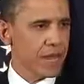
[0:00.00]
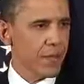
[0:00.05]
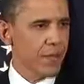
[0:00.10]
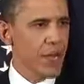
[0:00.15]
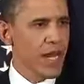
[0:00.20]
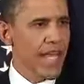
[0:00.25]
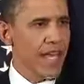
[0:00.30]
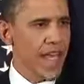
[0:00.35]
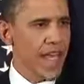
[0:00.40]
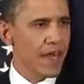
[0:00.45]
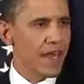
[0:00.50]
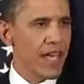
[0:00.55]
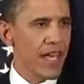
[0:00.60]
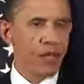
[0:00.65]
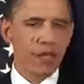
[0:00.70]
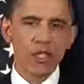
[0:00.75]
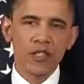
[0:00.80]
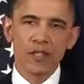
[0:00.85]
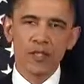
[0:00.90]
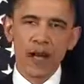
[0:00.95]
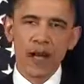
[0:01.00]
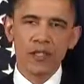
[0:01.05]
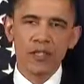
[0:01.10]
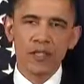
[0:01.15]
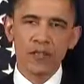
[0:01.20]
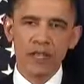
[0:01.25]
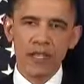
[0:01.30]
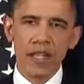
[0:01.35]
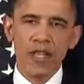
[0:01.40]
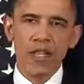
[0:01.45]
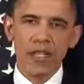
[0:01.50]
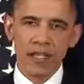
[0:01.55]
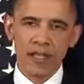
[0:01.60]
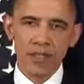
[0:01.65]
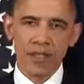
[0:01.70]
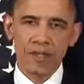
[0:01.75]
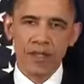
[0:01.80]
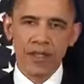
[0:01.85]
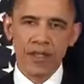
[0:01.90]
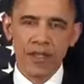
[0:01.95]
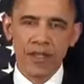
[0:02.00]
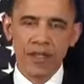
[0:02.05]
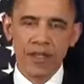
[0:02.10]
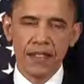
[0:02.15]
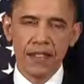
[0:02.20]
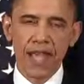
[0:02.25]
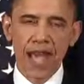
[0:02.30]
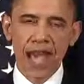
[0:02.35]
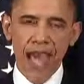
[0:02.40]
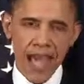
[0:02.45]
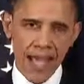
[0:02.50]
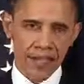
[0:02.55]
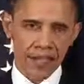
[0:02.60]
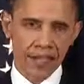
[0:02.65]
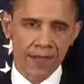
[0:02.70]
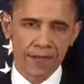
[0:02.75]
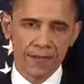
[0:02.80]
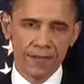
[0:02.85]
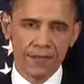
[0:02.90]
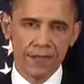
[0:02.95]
we have a responsibility to act.